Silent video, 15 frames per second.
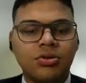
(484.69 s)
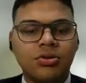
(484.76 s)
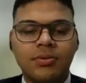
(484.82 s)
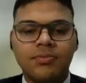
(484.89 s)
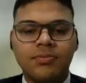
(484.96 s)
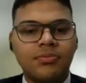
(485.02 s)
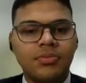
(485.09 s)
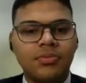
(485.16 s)

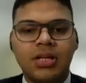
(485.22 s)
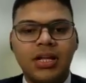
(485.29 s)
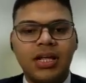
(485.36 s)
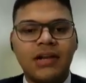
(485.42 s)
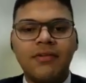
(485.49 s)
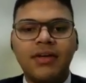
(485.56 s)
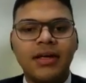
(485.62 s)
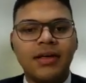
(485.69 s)
so
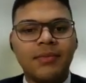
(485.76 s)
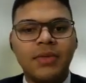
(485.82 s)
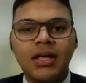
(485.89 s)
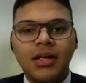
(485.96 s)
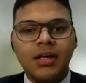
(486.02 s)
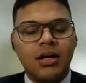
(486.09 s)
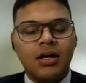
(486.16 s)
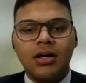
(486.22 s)
the
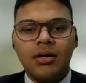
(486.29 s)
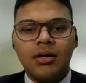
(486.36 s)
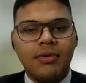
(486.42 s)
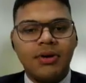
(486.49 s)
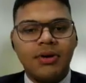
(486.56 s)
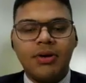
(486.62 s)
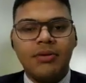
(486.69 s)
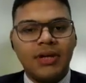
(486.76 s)

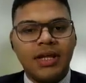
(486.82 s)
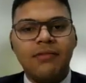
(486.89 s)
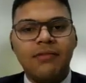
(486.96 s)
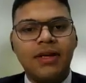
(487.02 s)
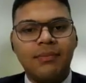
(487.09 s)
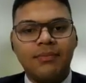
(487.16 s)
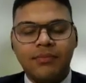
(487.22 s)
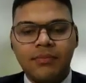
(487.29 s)

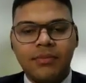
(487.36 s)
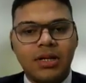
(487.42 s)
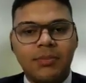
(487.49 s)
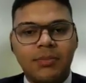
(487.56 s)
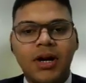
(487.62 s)
railway